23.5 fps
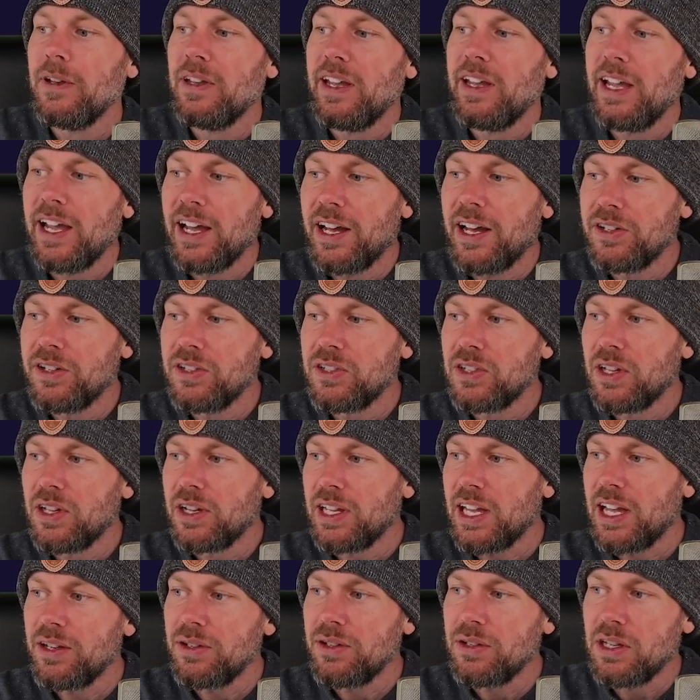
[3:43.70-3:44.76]
And
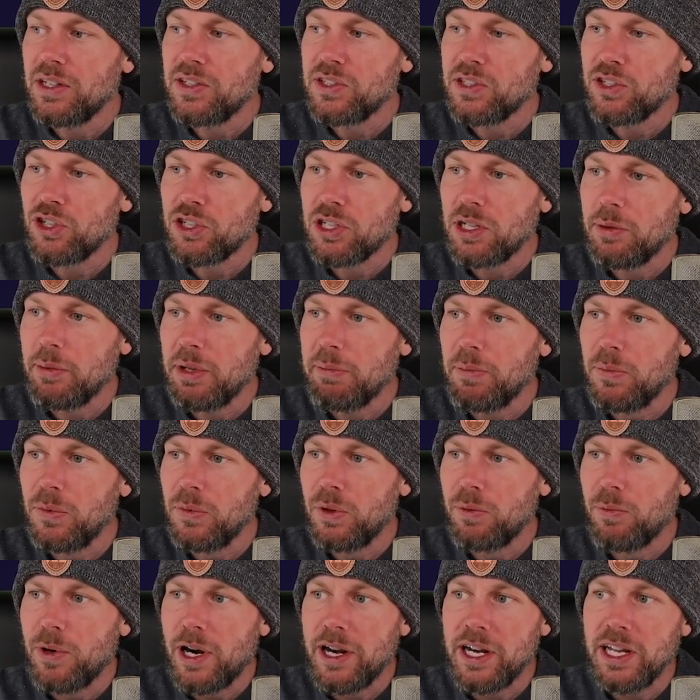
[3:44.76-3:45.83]
again, it's just going to be
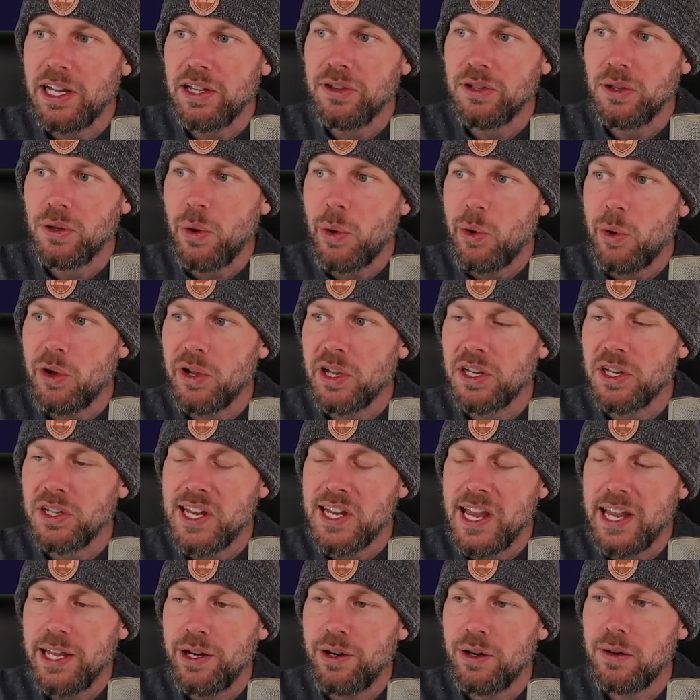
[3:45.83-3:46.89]
running in the local
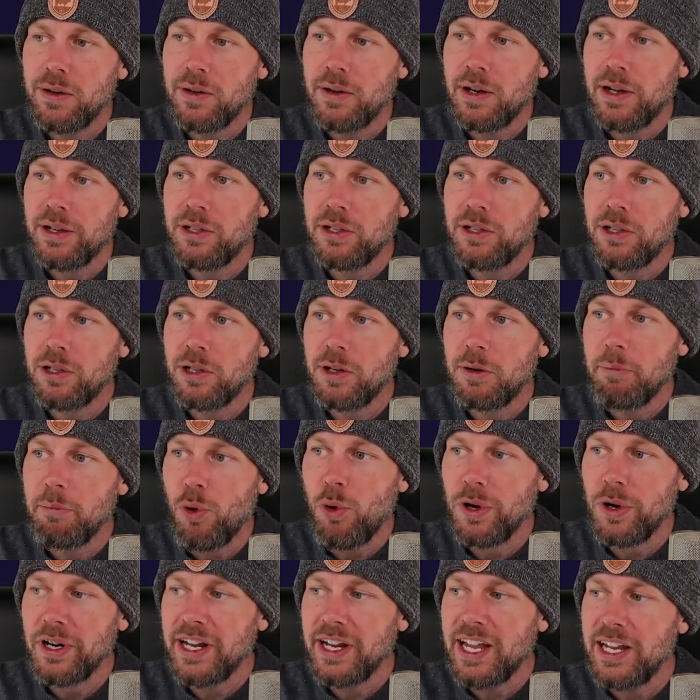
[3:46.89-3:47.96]
container under
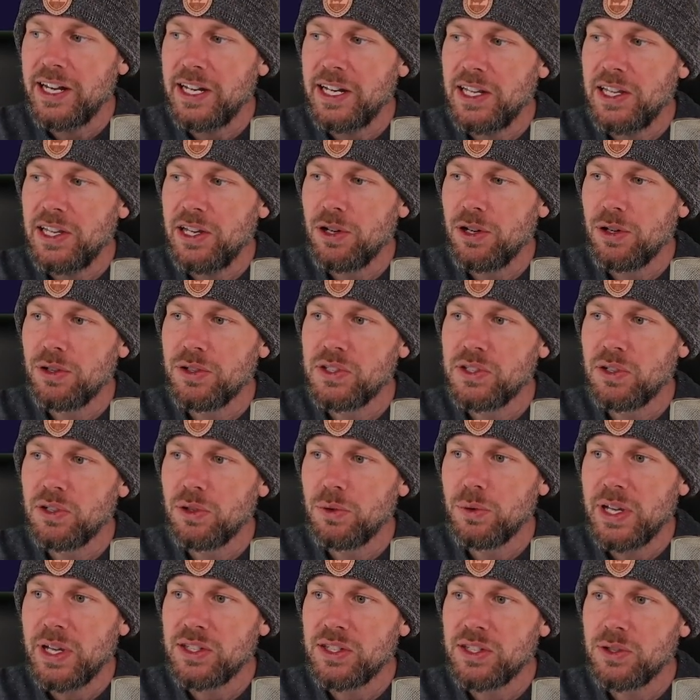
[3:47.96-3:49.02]
port 80 here.
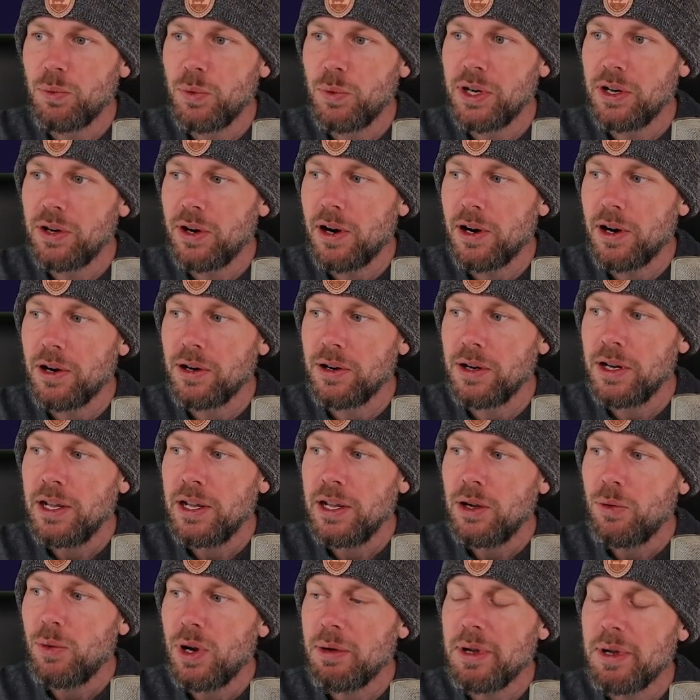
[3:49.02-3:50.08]
So that's where our
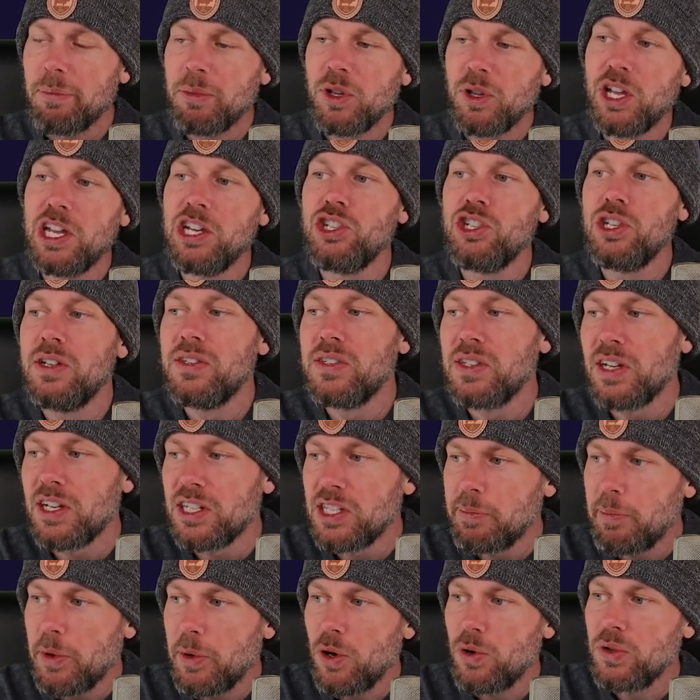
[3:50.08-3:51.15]
web application is
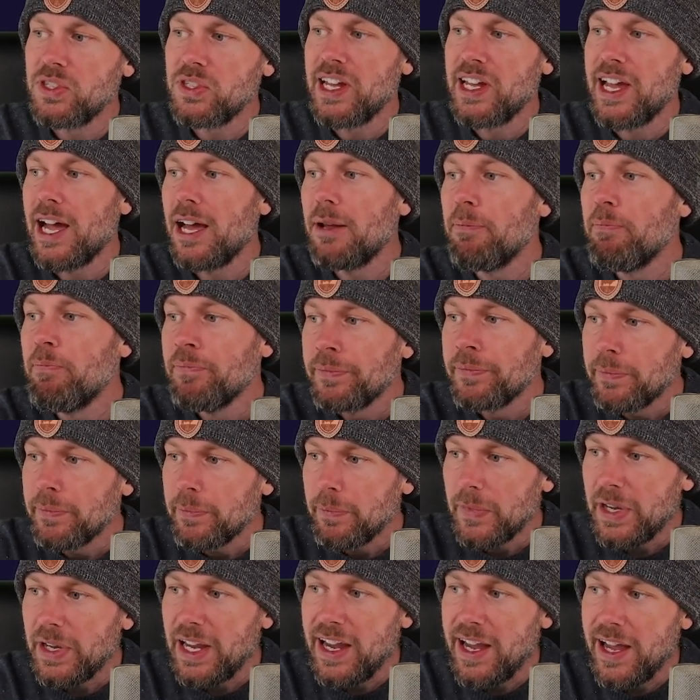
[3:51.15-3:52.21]
exposed at.
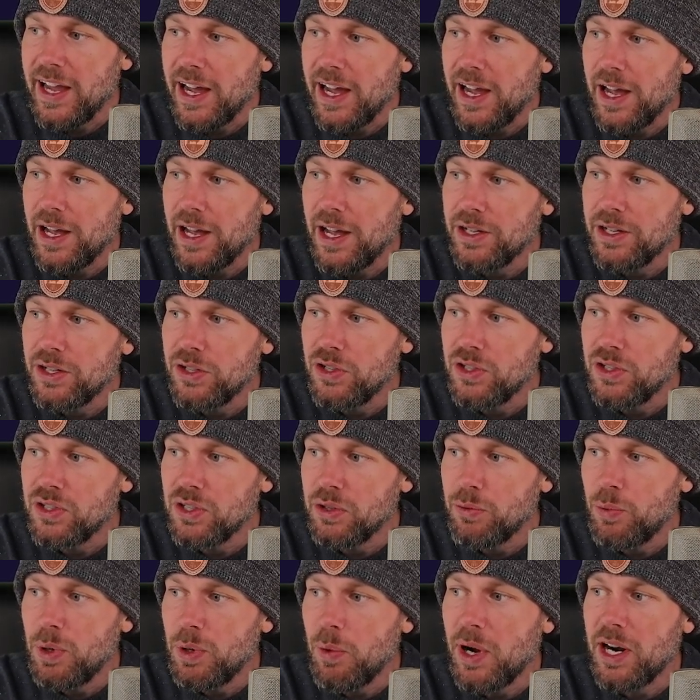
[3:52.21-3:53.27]
And
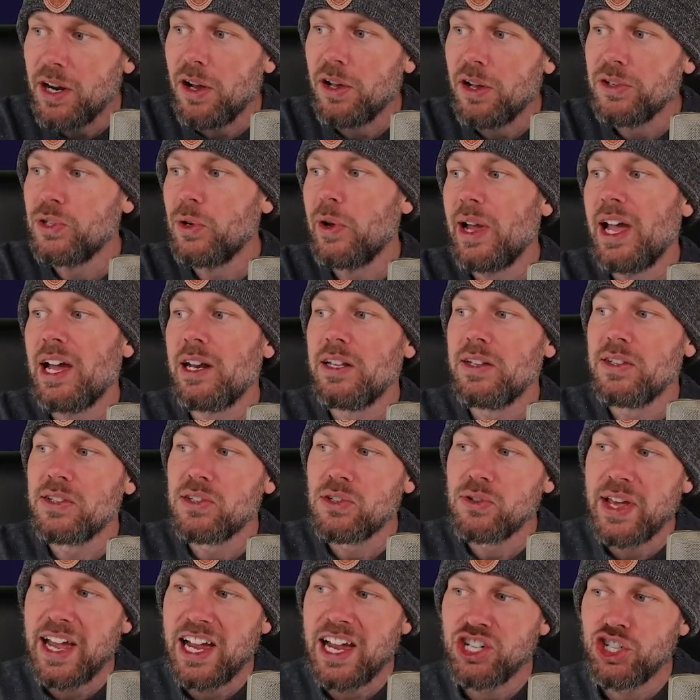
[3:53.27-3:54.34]
we want to also add in
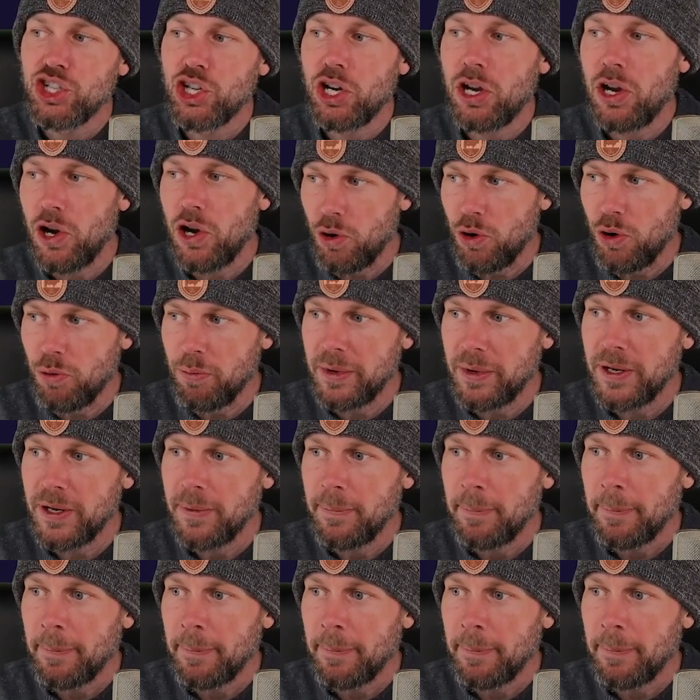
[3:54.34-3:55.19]
/home.